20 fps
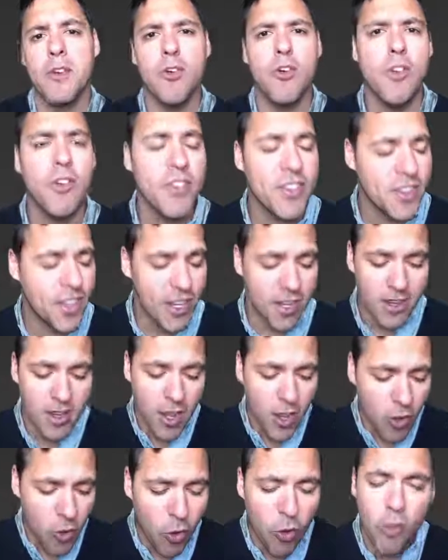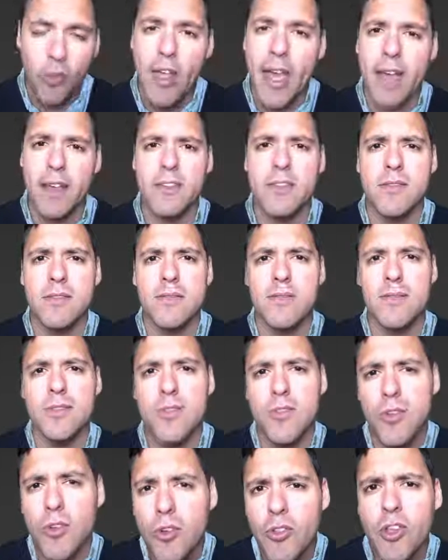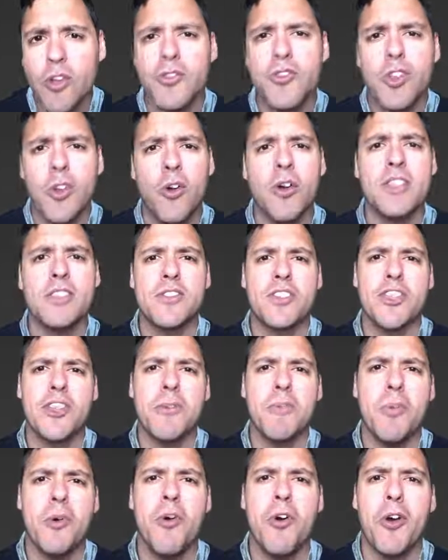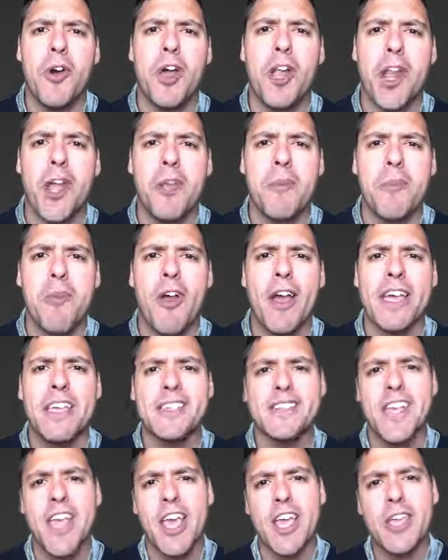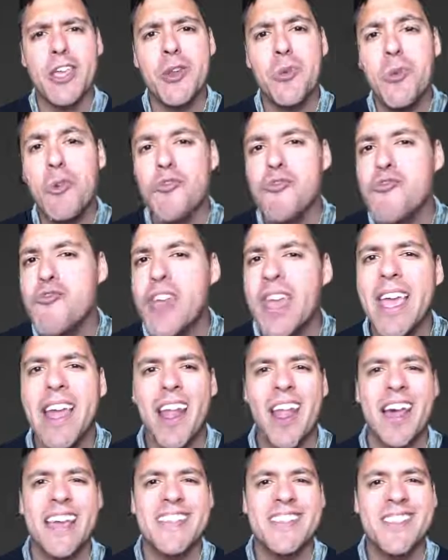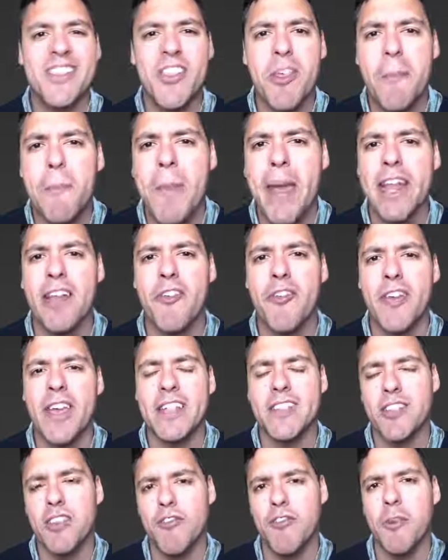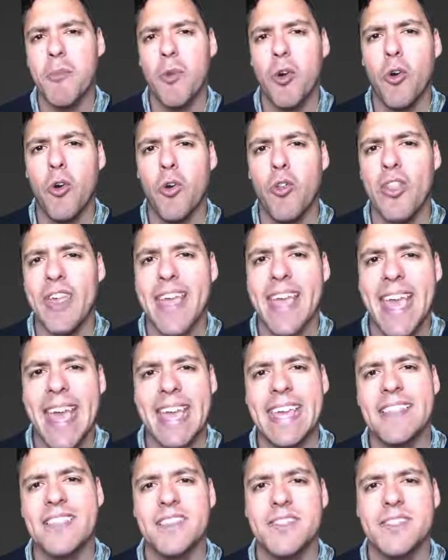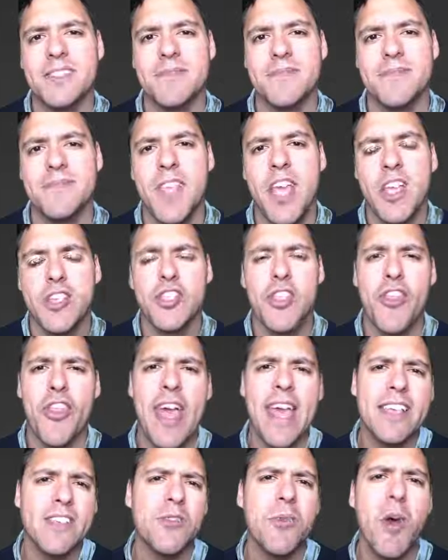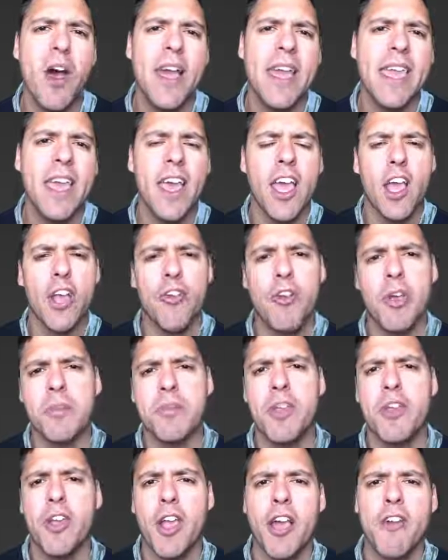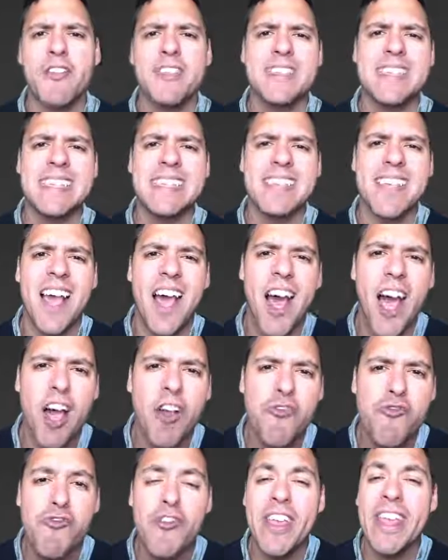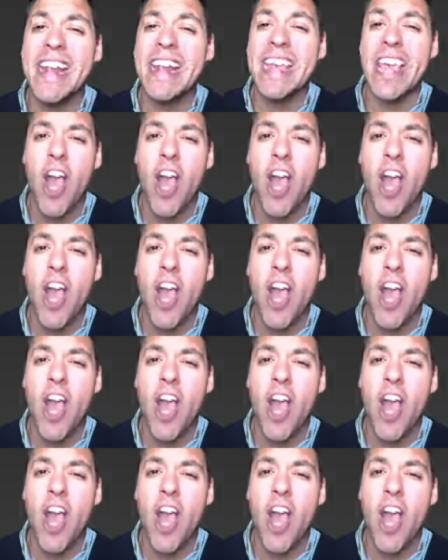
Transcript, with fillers: all of a sudden, all that all those coins that you bought at a low price, you will realize the benefit from all the gains. So that's why cryptocurrencies are really